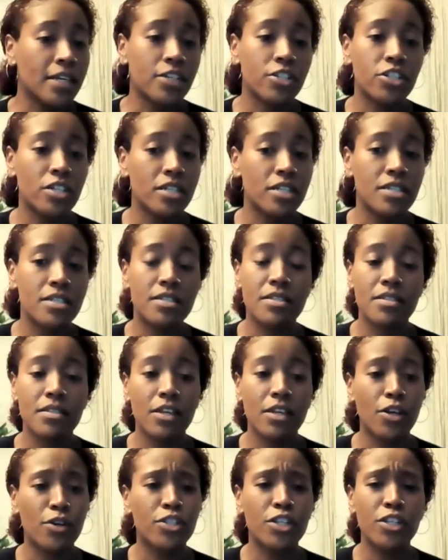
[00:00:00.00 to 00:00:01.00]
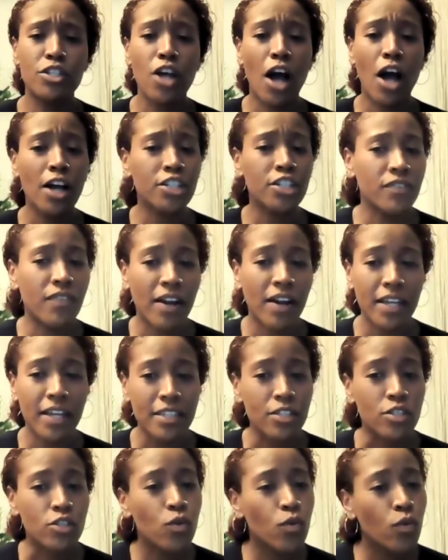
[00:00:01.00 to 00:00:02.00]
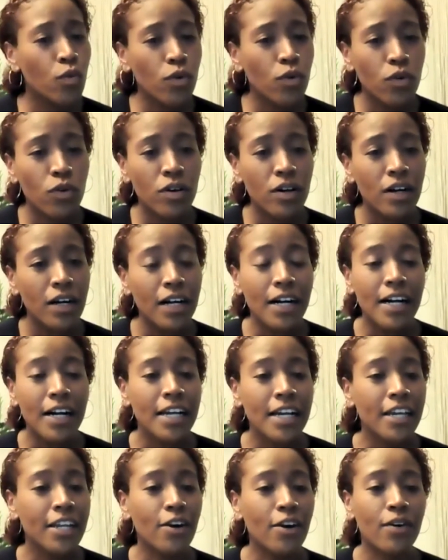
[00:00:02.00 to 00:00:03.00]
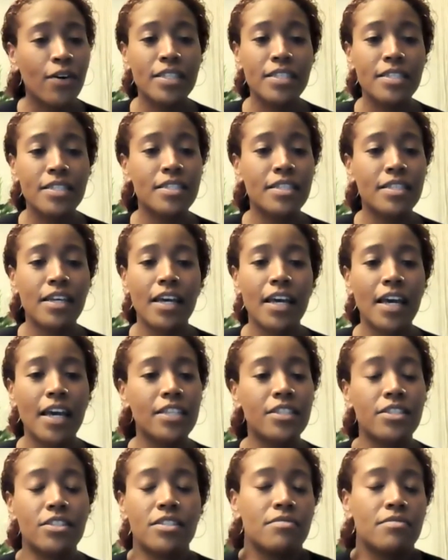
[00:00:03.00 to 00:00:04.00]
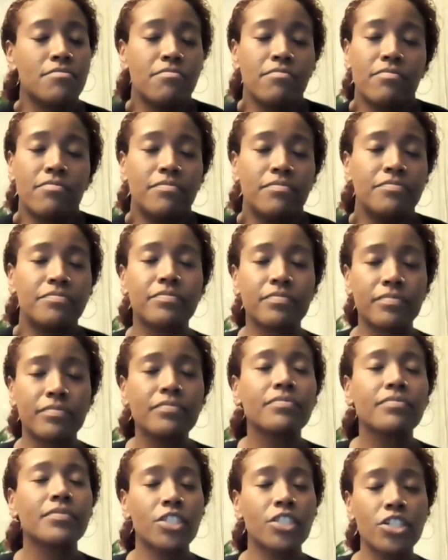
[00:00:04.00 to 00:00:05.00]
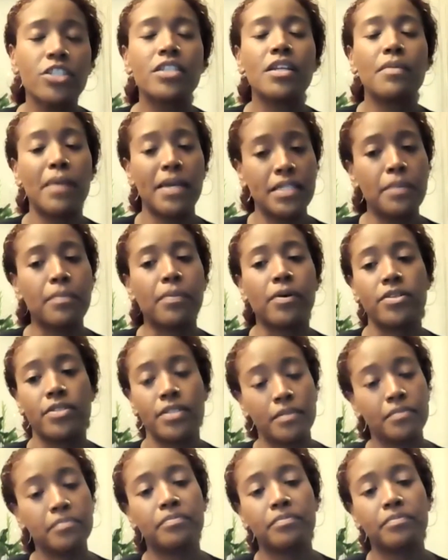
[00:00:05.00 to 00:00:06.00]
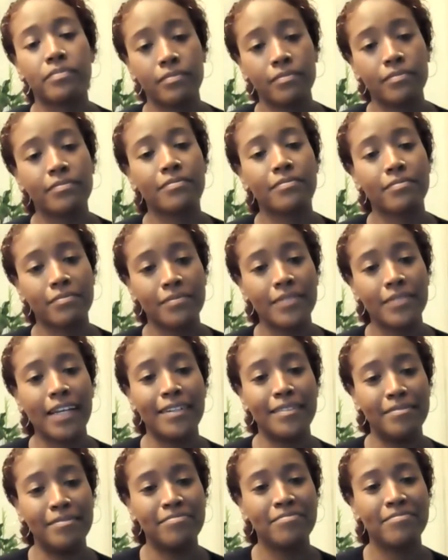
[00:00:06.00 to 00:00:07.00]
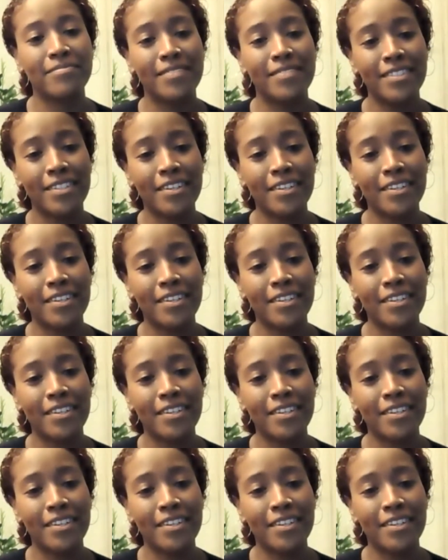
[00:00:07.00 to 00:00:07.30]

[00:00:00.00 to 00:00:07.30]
She's she taught Shivani in school. It's she's an amazing person. Yeah. So.